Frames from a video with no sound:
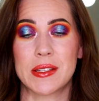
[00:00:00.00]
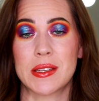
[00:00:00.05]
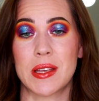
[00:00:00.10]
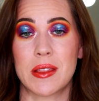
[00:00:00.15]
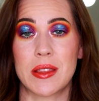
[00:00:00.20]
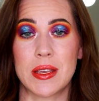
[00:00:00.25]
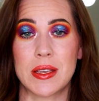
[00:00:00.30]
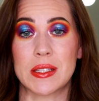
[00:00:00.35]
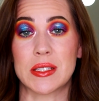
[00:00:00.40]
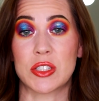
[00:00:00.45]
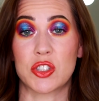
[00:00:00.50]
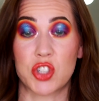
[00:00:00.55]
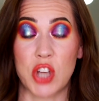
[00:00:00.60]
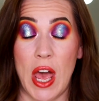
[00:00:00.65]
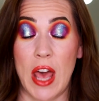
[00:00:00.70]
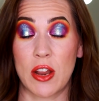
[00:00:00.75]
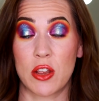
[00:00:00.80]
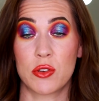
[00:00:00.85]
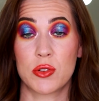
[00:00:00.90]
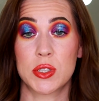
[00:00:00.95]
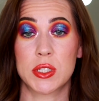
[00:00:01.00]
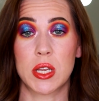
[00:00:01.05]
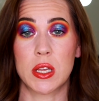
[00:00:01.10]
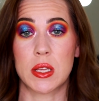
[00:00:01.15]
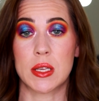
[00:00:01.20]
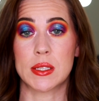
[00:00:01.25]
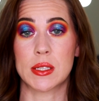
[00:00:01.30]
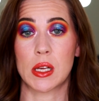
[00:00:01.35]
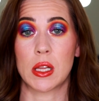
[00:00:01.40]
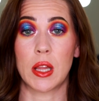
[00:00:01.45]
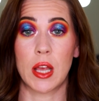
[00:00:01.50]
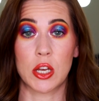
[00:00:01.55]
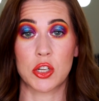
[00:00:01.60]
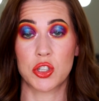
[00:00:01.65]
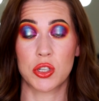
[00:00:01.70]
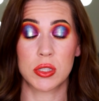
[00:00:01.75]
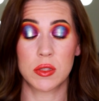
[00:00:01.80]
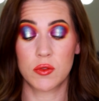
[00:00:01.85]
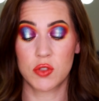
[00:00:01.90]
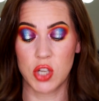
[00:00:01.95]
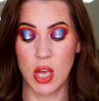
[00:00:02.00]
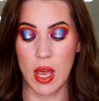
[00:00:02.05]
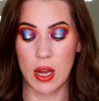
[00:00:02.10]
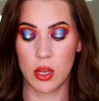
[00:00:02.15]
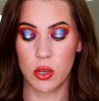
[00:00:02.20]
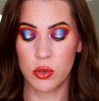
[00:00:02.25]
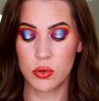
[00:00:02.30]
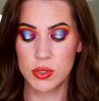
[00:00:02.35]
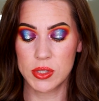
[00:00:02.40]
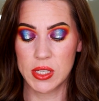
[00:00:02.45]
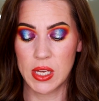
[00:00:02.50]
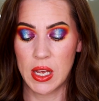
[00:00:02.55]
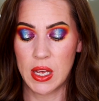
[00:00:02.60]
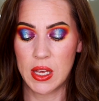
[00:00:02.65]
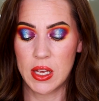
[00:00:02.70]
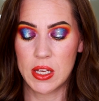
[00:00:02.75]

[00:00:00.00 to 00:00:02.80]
to these shadows, to these collections of shadows.